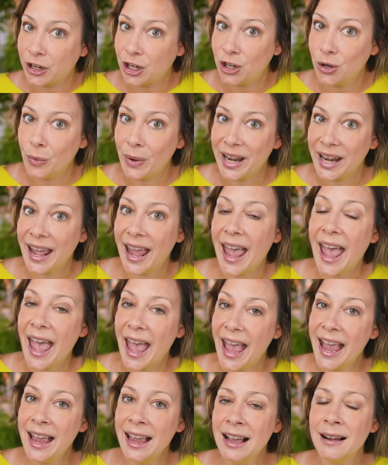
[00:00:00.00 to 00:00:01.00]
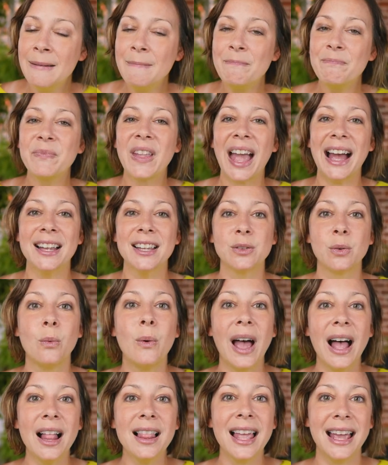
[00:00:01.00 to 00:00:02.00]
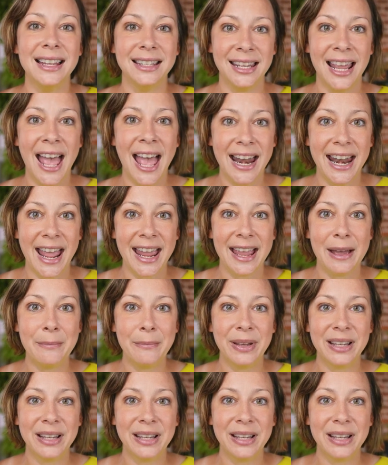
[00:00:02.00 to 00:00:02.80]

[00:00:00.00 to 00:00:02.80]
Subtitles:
Q&A as well at 10 a.m.